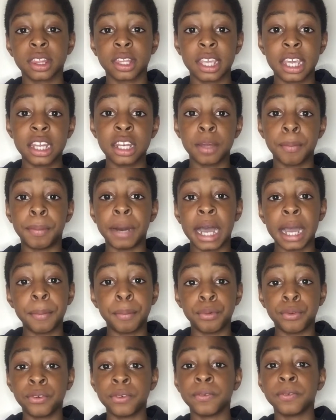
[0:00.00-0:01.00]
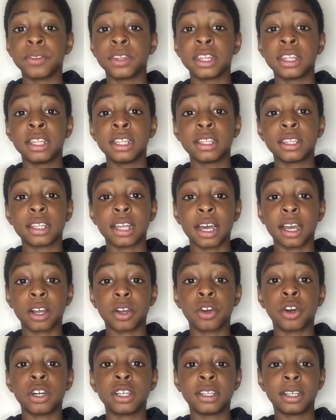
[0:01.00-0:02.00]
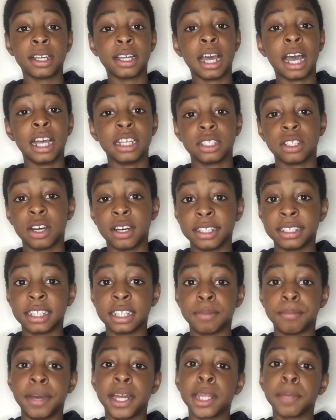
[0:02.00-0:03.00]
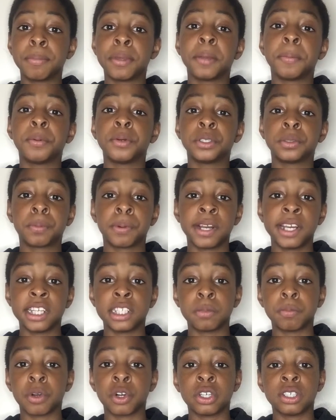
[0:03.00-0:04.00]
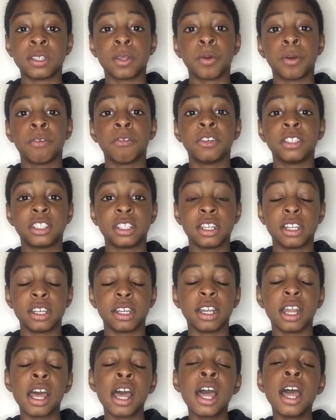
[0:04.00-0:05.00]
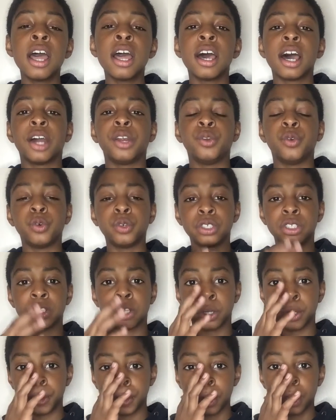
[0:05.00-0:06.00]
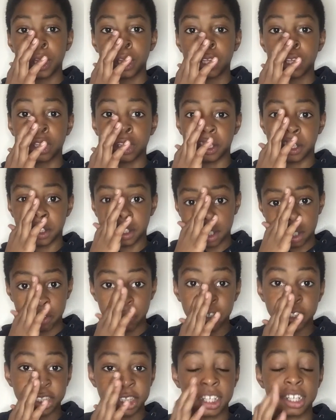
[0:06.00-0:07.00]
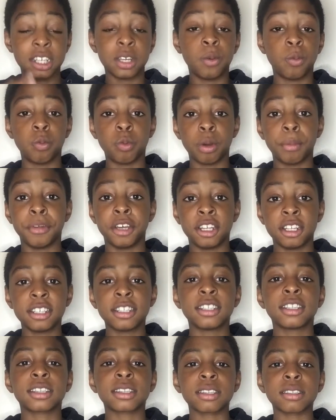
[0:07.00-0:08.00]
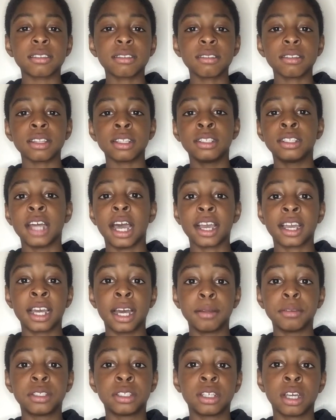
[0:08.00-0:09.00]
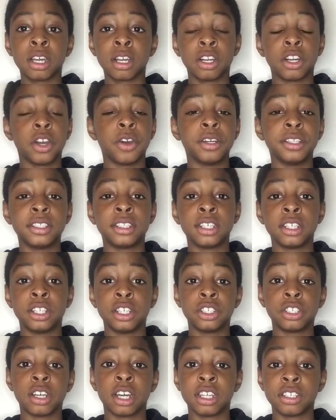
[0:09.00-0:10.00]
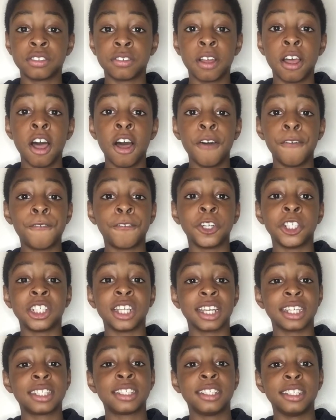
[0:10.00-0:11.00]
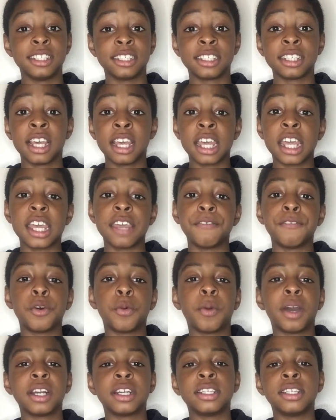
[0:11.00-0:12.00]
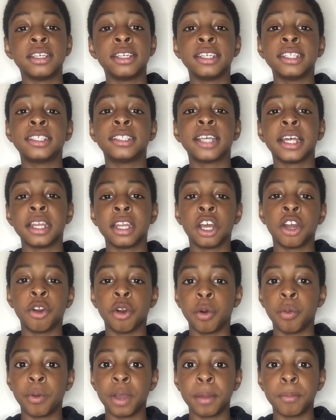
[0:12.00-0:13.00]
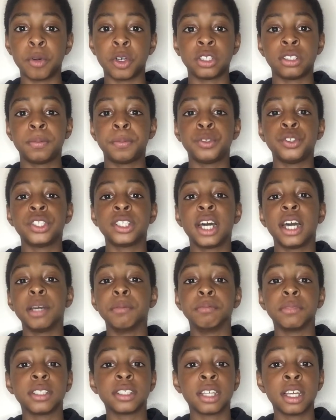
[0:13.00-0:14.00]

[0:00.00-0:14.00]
in the Bible, that God has answered many people's prayers because they were resilient. And also the resilient woman that kept going to the judge for justice, even when he sent her away multiple times.